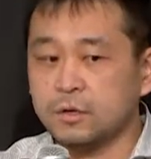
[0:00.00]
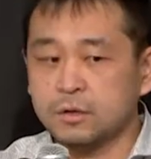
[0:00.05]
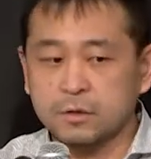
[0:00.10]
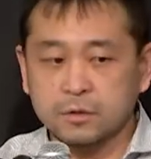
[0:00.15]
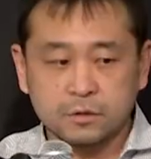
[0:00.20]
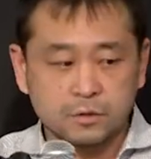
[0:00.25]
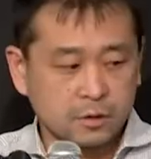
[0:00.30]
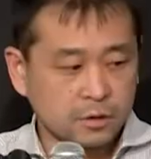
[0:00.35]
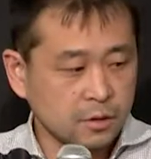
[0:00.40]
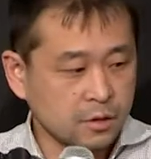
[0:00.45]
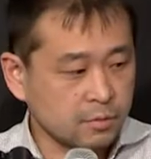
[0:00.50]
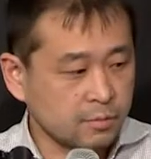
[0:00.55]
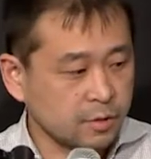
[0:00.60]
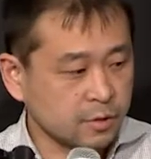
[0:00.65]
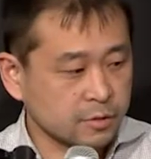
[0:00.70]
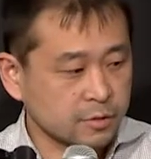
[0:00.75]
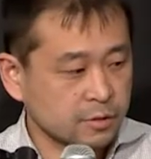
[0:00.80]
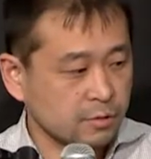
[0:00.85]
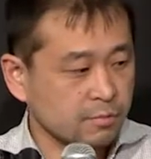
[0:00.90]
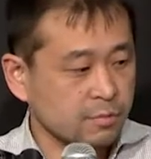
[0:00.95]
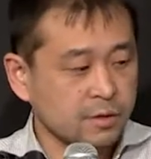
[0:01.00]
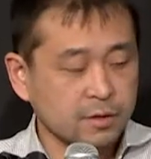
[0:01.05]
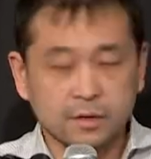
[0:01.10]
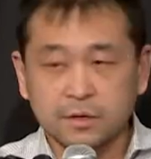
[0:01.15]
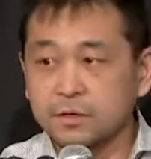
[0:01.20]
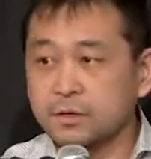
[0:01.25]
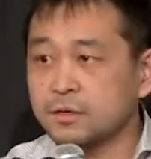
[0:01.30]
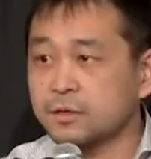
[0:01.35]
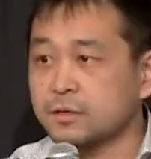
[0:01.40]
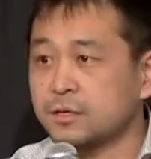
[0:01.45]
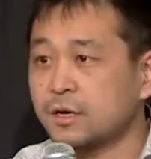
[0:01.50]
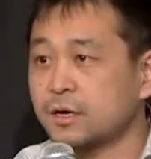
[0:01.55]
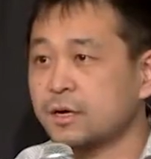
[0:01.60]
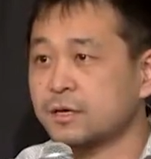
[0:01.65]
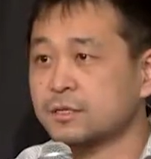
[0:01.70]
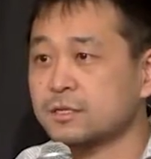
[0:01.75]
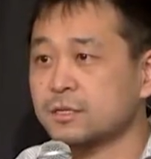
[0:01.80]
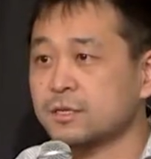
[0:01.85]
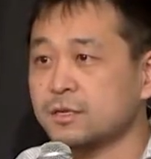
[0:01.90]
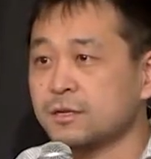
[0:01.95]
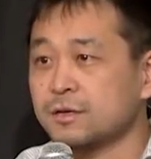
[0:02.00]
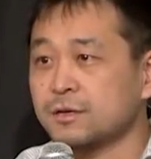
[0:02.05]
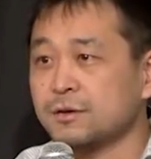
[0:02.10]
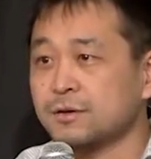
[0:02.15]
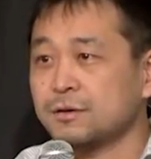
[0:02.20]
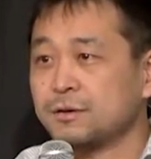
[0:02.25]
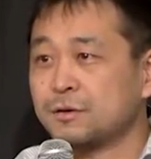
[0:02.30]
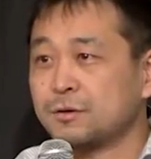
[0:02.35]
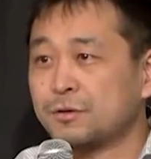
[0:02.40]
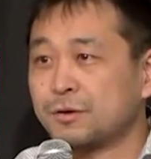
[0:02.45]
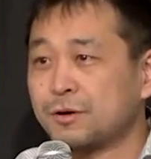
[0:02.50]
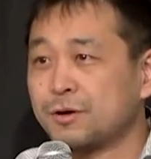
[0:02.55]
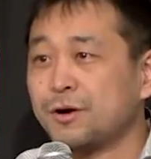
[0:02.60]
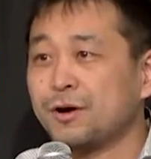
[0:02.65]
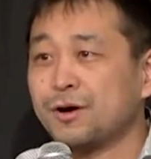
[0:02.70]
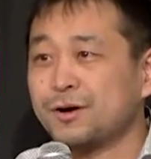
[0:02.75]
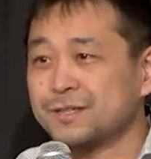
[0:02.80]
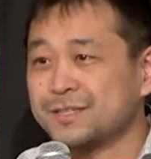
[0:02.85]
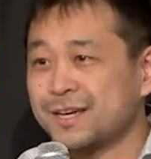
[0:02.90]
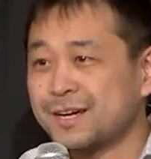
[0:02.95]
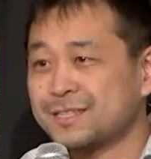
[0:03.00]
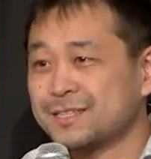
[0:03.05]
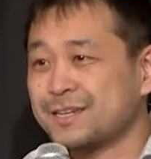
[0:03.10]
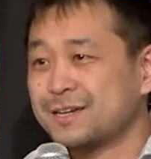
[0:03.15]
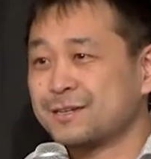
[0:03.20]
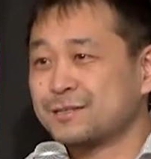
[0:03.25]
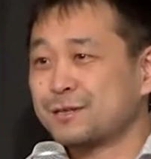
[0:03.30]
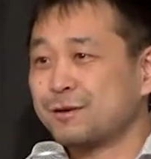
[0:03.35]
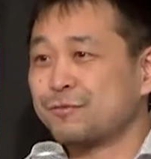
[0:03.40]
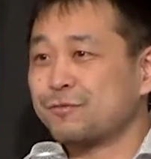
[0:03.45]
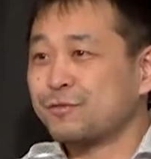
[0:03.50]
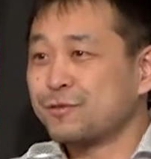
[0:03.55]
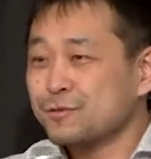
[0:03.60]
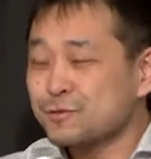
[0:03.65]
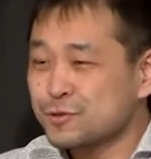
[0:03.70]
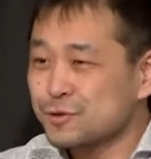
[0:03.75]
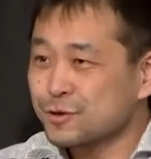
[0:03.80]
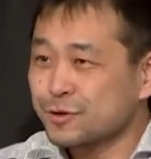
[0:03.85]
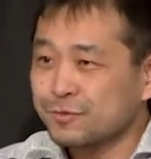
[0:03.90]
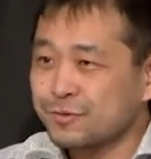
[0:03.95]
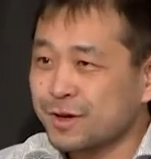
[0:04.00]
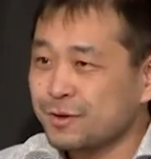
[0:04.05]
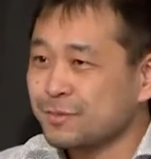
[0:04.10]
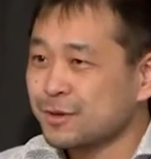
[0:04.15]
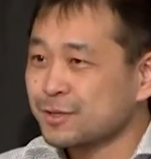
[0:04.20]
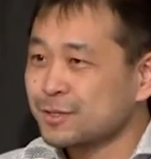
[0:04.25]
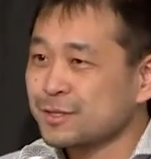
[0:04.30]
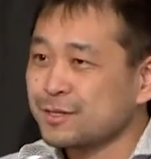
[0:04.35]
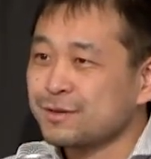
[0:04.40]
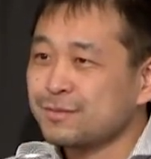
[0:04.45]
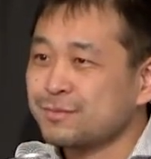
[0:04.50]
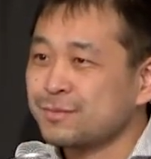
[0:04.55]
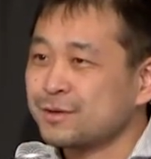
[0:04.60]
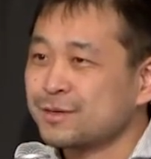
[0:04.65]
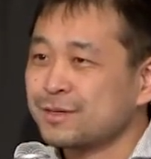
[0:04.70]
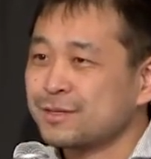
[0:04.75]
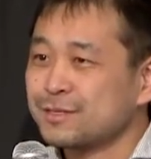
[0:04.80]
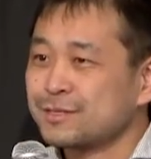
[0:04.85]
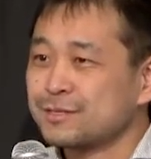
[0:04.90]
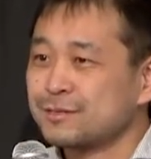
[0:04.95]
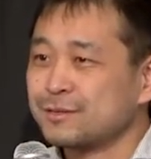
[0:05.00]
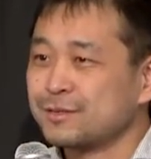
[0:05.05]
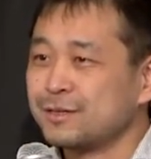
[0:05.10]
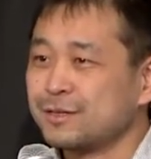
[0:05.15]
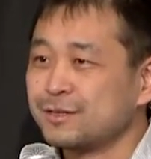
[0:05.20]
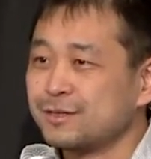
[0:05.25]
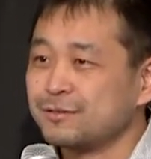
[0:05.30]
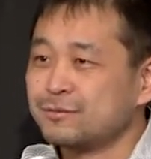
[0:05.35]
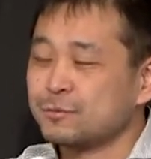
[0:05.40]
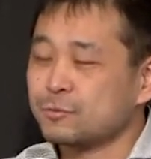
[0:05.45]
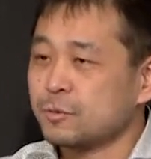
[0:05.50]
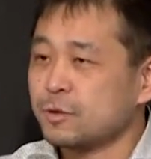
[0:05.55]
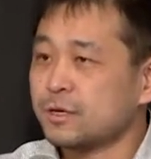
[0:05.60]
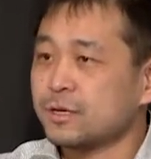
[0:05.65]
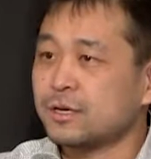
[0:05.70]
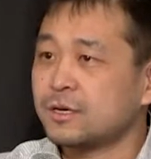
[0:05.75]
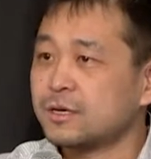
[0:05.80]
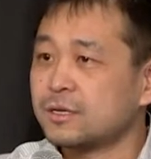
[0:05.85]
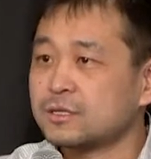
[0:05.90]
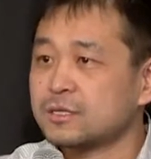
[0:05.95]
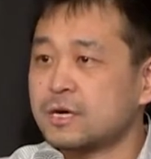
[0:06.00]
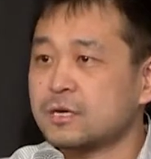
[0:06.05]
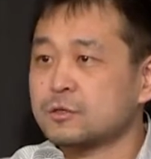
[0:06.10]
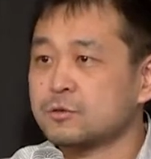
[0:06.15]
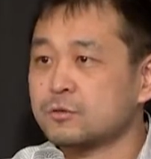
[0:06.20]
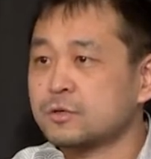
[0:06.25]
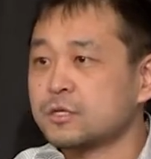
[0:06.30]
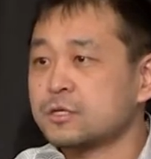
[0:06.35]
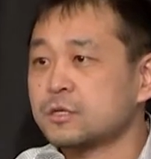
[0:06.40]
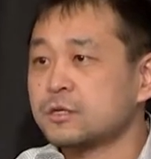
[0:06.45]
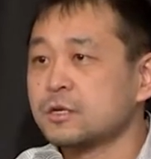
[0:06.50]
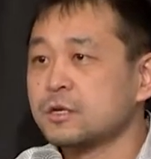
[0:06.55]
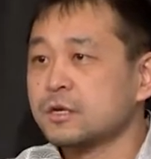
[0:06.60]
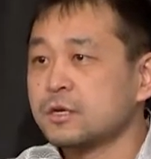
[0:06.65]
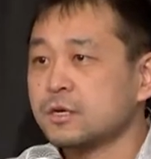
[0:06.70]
and talk about something that, call that as a future of MRTN, but it's really an exaggeration.